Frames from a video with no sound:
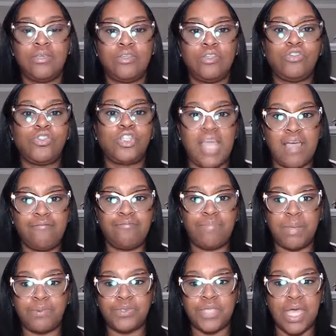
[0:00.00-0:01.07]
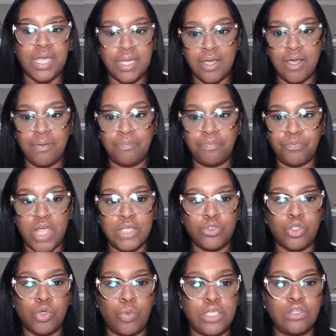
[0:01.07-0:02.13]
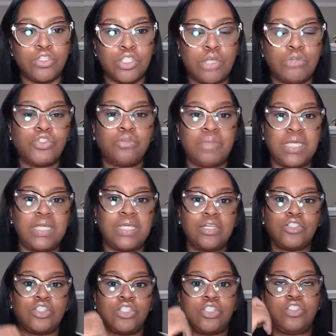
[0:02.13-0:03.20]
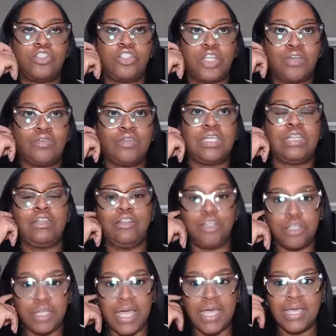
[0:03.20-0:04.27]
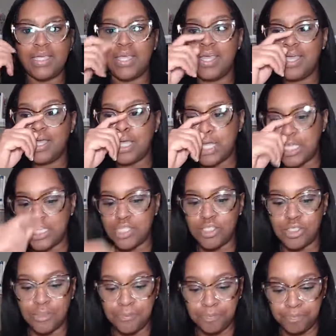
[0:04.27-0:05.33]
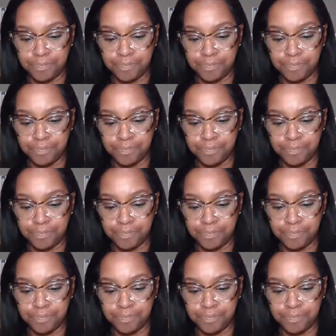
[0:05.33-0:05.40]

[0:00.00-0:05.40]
You should have people signing up, right? So what your social media should generally look like is